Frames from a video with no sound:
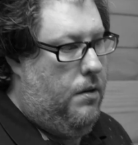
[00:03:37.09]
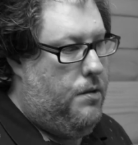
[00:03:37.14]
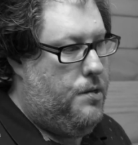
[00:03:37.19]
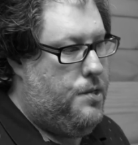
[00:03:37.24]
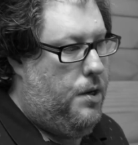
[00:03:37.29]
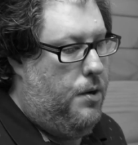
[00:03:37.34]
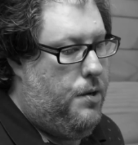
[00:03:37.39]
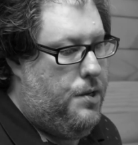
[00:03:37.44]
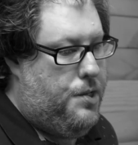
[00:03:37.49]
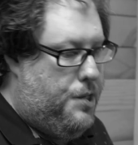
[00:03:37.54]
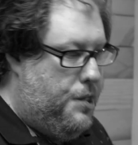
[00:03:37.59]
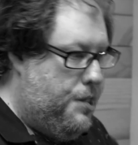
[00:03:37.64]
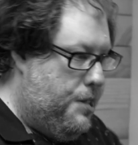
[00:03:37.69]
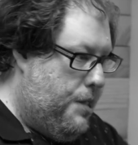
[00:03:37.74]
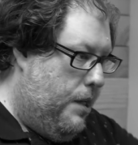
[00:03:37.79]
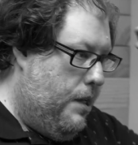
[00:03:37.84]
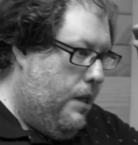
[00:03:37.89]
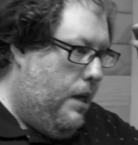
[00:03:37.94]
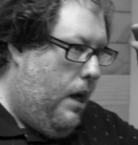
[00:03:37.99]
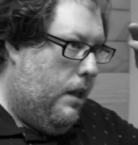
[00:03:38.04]
So it's just
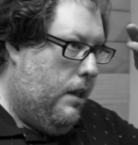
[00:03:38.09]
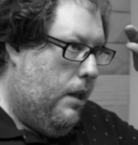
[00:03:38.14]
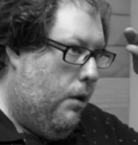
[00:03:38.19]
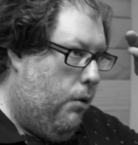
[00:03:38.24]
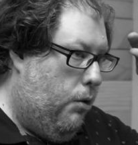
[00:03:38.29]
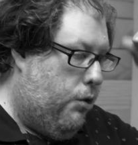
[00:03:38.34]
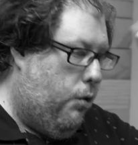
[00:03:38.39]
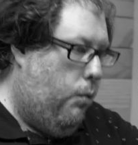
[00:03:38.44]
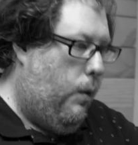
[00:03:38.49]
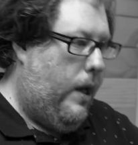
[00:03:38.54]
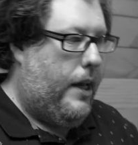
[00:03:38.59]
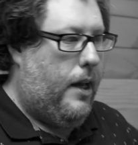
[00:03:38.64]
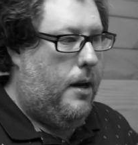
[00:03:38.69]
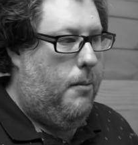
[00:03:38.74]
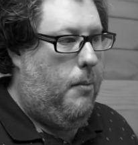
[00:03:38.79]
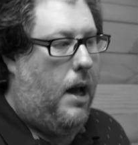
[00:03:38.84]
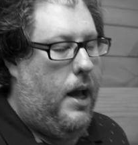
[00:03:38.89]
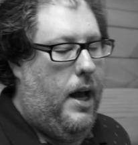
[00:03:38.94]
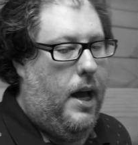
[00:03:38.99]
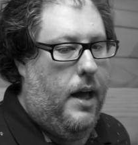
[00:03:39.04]
a little tweak in
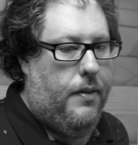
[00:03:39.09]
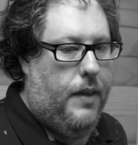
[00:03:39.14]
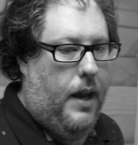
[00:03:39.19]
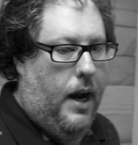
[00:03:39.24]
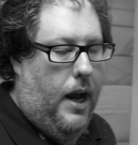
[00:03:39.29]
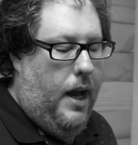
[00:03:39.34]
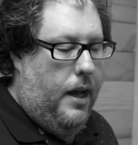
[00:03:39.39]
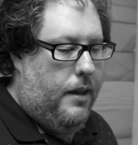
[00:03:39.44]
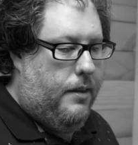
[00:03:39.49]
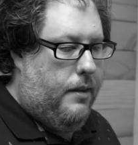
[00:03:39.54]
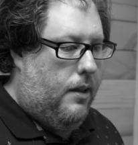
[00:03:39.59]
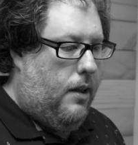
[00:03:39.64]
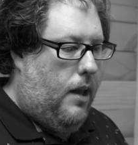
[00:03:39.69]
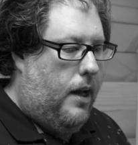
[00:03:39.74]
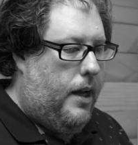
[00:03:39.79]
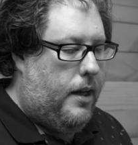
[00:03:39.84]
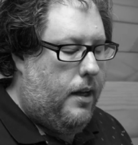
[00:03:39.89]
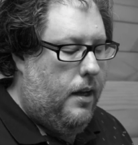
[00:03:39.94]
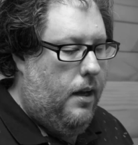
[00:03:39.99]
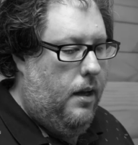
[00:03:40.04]
my head that I had to,
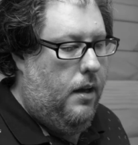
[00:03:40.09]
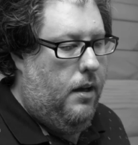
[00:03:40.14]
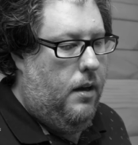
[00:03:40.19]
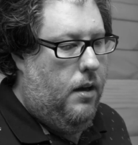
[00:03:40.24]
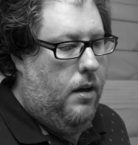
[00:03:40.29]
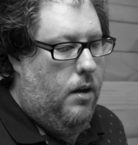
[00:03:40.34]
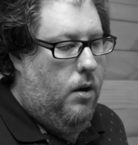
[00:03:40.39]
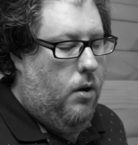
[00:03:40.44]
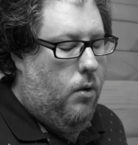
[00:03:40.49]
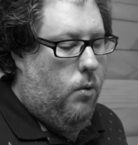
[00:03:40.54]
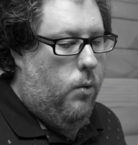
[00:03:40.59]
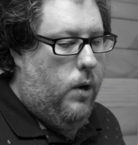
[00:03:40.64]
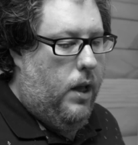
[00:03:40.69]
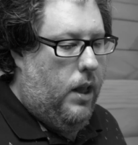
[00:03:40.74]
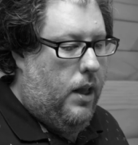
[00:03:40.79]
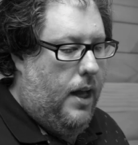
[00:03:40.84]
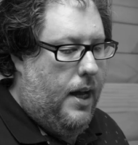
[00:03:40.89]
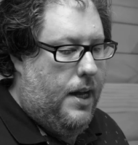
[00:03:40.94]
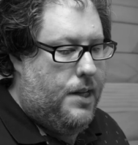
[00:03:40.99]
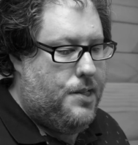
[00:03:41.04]
like,
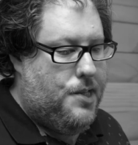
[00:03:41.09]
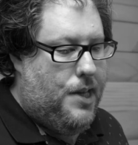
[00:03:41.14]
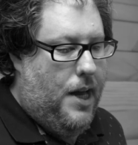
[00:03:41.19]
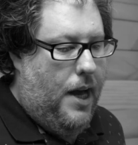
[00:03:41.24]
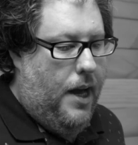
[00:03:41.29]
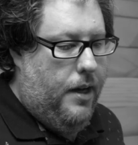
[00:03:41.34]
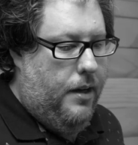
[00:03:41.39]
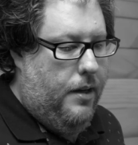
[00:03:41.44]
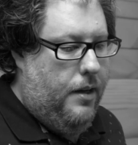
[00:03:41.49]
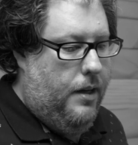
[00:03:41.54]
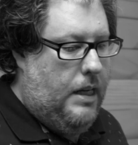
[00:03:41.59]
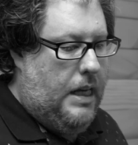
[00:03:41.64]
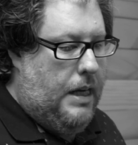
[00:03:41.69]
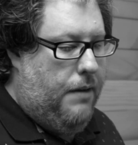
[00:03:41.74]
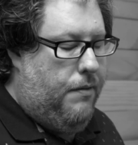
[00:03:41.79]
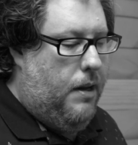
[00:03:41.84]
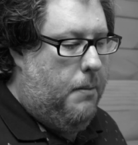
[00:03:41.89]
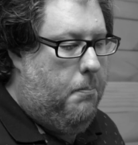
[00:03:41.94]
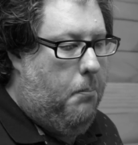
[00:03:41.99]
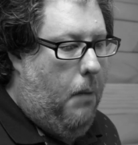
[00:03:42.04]
realize that
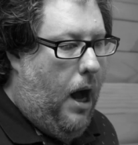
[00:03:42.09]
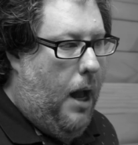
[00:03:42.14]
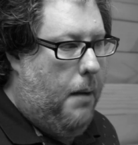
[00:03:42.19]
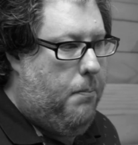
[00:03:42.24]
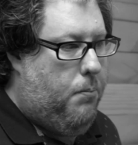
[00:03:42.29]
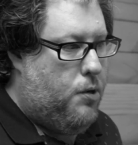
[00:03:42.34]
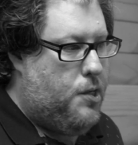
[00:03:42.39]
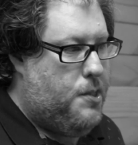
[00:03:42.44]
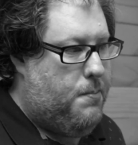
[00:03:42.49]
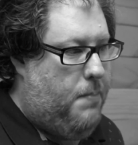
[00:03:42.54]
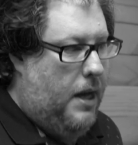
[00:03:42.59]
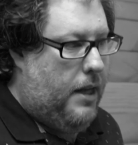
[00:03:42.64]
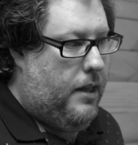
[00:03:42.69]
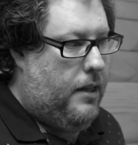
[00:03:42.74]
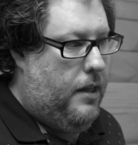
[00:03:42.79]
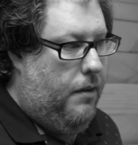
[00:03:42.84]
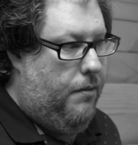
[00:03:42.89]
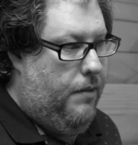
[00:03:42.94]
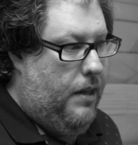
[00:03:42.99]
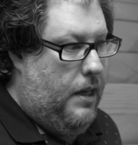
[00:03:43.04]
even my
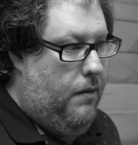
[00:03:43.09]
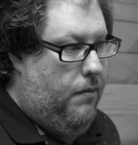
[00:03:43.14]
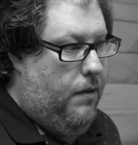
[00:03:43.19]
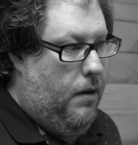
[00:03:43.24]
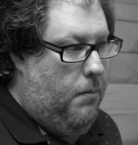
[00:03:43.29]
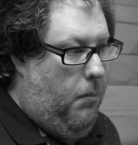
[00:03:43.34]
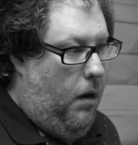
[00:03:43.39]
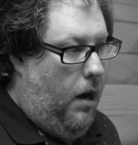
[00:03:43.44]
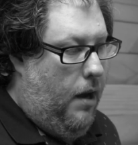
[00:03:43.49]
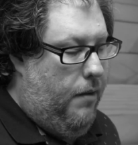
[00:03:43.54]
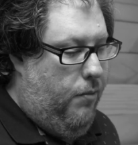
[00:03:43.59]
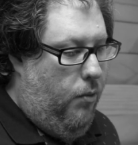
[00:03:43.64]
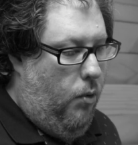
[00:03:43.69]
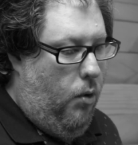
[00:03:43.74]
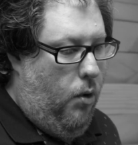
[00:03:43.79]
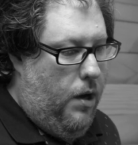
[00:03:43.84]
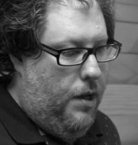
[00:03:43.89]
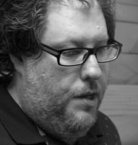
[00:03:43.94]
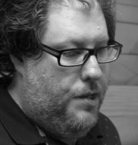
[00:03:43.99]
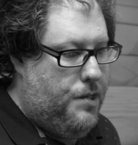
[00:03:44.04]
perspective, even my
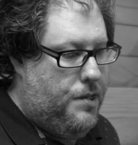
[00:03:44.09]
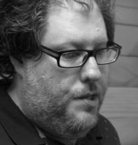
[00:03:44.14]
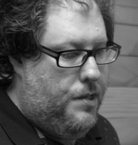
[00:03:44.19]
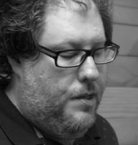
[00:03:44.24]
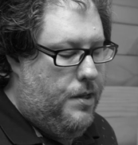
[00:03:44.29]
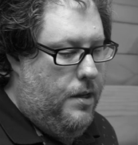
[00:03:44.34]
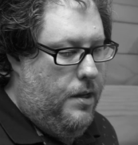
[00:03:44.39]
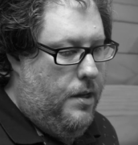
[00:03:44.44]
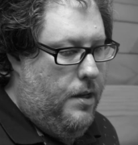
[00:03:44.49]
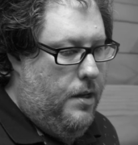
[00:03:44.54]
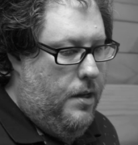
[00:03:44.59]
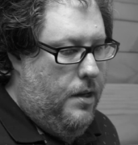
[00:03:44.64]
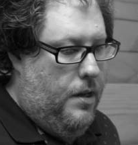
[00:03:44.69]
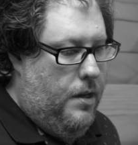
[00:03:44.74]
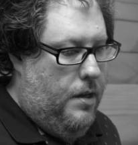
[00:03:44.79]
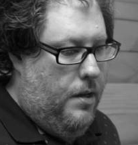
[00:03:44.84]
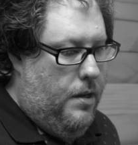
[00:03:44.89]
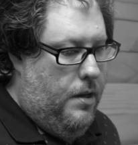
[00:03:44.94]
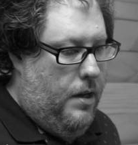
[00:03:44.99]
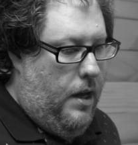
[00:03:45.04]
voice
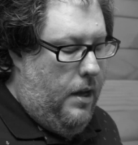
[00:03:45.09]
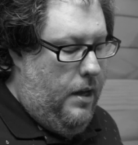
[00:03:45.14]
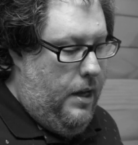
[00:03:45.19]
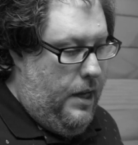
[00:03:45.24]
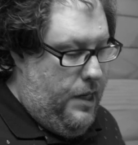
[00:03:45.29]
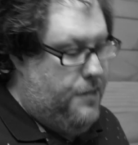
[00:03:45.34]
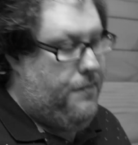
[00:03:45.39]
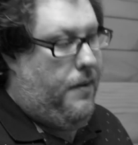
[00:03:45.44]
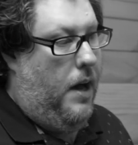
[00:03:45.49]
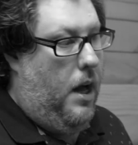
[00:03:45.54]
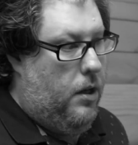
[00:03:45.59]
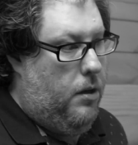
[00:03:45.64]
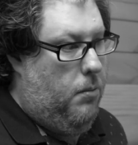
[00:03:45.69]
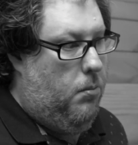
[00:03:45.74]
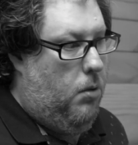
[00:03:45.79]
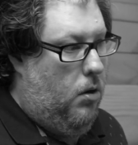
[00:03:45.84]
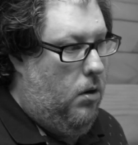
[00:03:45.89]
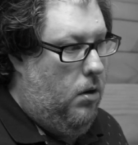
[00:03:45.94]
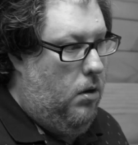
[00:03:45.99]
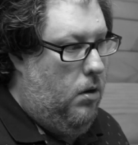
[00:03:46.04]
is
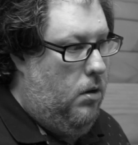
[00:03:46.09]
valuable.